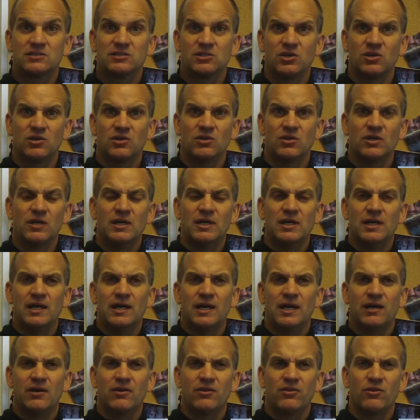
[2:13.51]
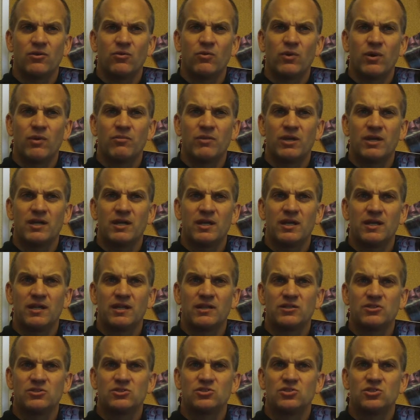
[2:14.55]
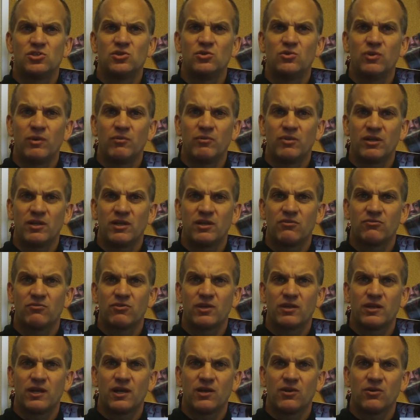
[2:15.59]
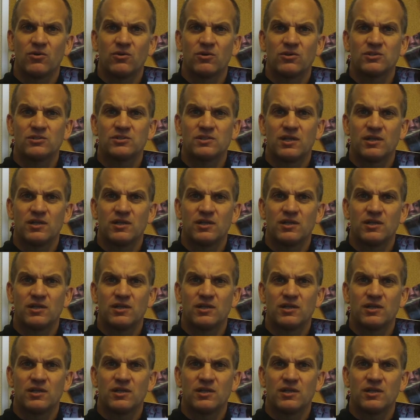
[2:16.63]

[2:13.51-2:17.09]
So out of the women, there's two women that have run that course.